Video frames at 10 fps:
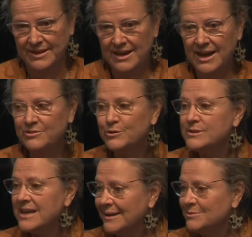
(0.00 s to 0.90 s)
I
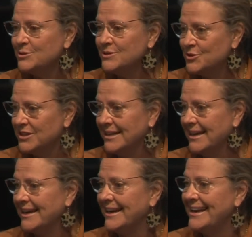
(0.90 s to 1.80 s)
first came to
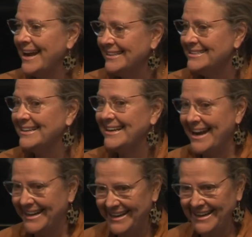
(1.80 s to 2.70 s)
Australia in
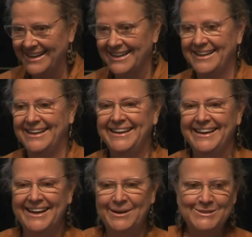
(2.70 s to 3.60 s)
1990.
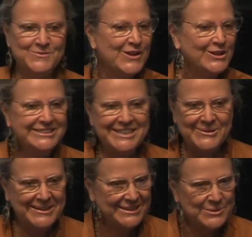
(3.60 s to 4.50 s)
And I was
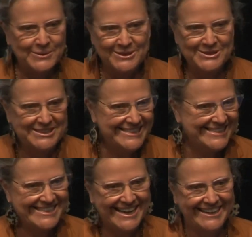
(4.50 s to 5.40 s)
volunteering at the Wilderness
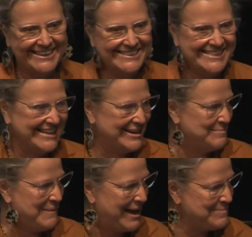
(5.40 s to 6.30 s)
Society as a young
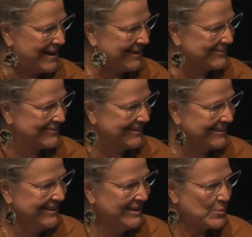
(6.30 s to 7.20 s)
backpacker and
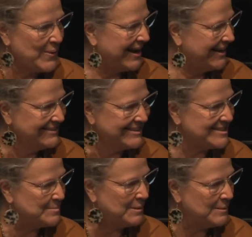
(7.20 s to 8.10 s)
ran into
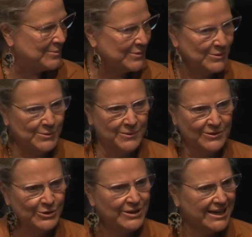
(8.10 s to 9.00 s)
some people who were
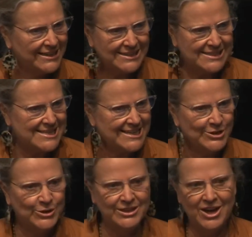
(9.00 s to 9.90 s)
looking at this thing
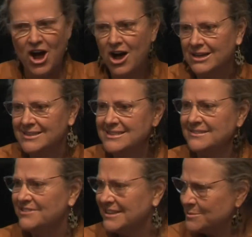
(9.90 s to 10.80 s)
called the August
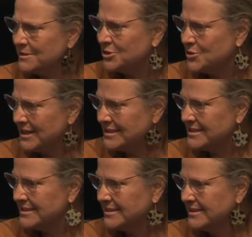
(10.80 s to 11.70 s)
Investment Trust,